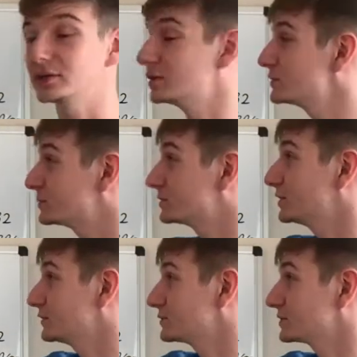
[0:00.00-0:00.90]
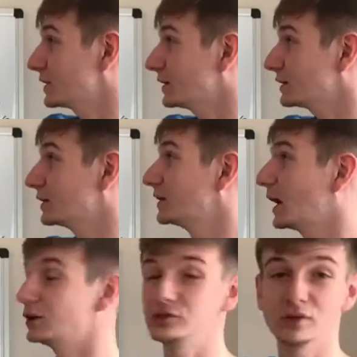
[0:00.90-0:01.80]
This particular stock
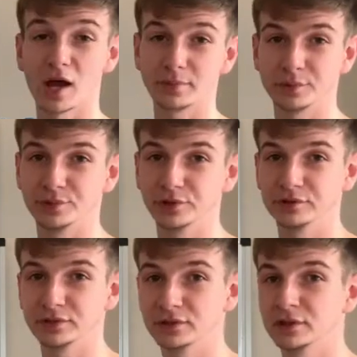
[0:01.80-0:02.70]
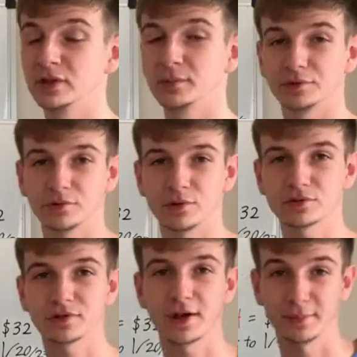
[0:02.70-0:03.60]
I do happen to believe in, but of
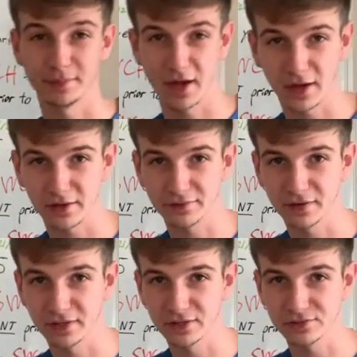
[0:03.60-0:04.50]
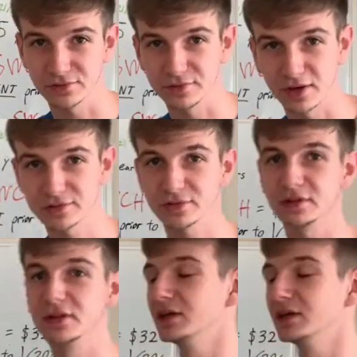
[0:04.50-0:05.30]
course I'm not a financial advisor.